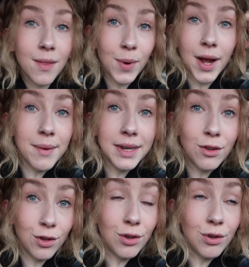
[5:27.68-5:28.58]
and then we're going
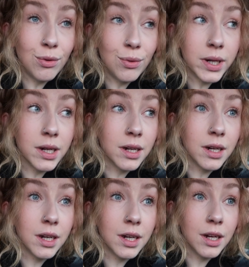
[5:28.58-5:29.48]
to
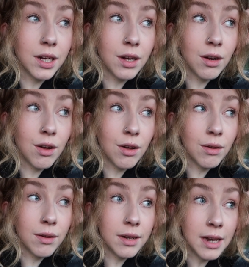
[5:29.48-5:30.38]

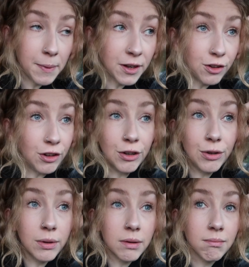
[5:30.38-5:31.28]
nip
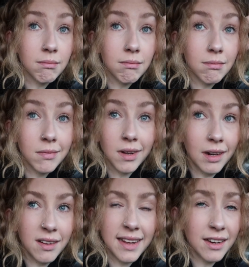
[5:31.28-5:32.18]
into
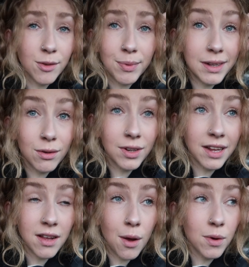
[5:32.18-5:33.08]
uh, Sainsbury's or
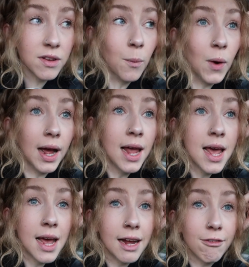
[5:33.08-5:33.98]
Tesco or somewhere
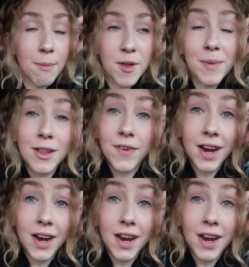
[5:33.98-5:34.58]
and grab some bits for